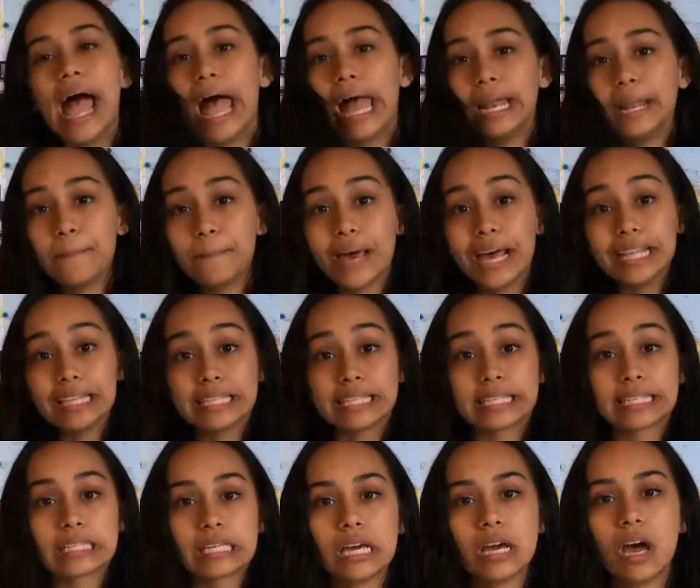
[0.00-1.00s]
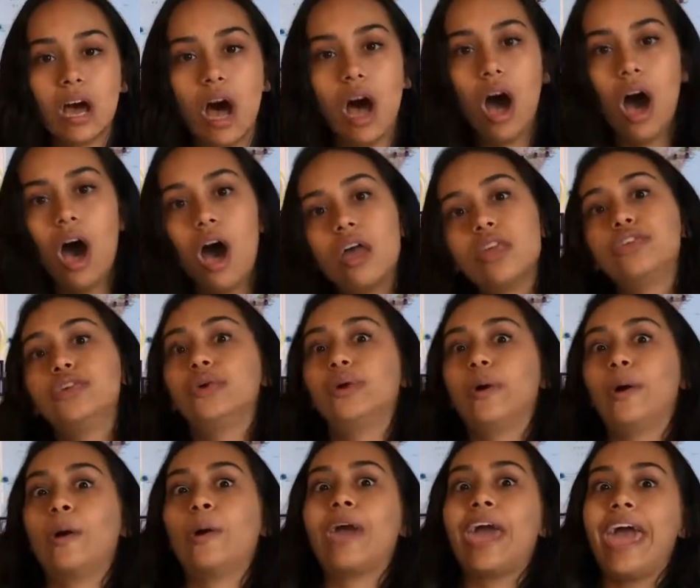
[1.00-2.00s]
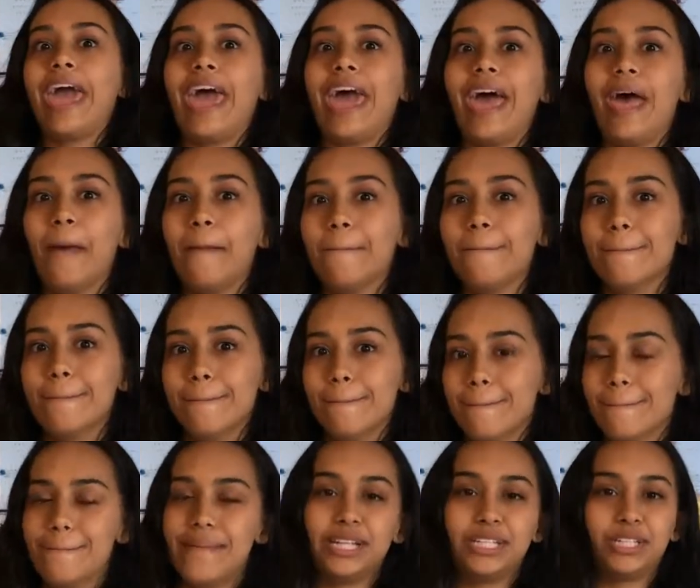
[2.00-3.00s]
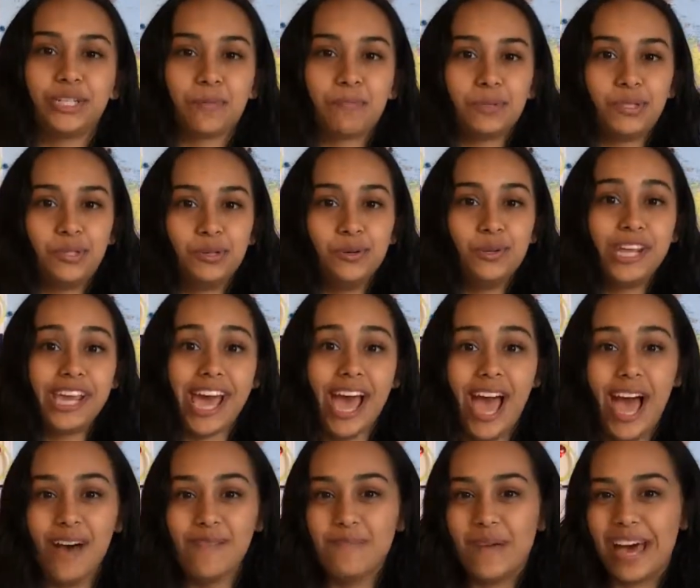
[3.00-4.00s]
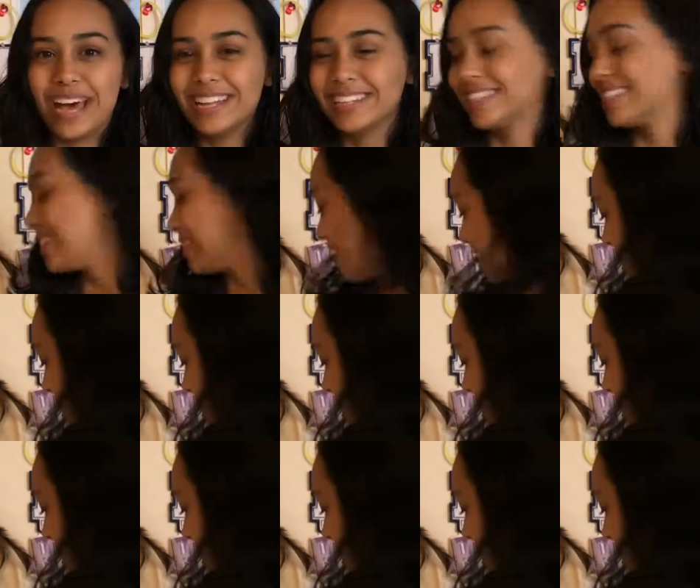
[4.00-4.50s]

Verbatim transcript: Any pets? You can bet your patootie I have pets.